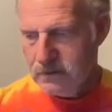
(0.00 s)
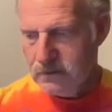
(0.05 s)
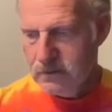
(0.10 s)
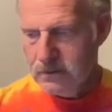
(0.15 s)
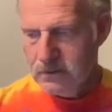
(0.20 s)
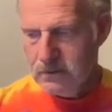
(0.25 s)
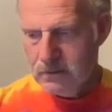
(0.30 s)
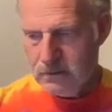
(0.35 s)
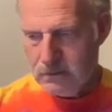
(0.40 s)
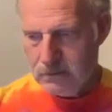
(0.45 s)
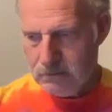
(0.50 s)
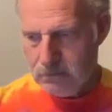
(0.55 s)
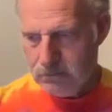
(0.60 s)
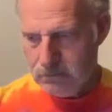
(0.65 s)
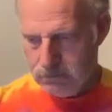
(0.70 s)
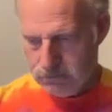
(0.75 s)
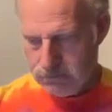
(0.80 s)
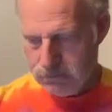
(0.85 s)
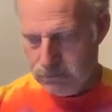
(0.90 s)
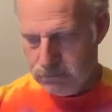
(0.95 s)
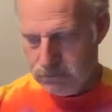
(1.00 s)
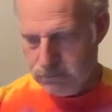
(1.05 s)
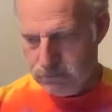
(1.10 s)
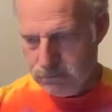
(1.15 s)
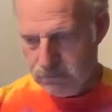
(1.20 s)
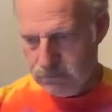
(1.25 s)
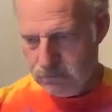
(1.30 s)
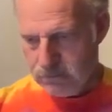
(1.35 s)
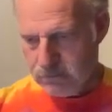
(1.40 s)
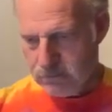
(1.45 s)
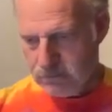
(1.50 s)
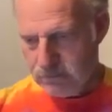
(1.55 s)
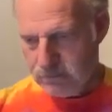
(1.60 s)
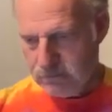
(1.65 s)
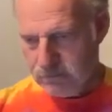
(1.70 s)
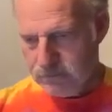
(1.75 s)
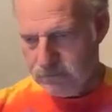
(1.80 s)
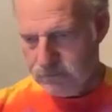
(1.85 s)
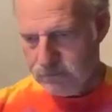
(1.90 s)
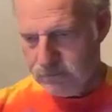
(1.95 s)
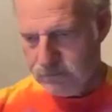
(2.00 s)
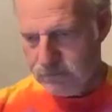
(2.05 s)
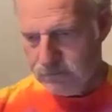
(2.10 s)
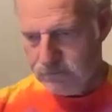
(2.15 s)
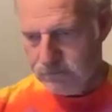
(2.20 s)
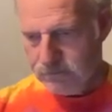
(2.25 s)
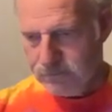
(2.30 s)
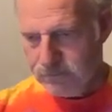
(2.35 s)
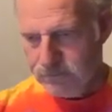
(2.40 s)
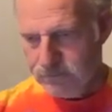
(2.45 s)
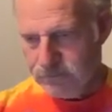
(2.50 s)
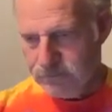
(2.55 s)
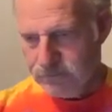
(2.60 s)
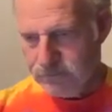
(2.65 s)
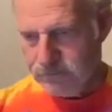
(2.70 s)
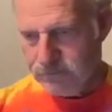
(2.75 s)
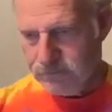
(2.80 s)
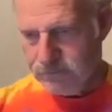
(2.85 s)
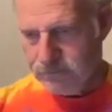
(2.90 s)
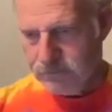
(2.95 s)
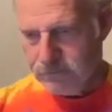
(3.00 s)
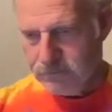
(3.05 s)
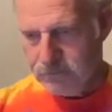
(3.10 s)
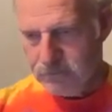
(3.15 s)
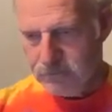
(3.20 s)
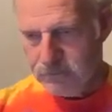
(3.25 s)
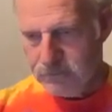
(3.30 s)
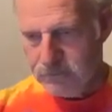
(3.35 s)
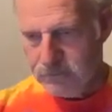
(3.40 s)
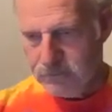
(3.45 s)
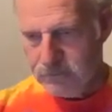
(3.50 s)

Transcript: This person isn't speaking.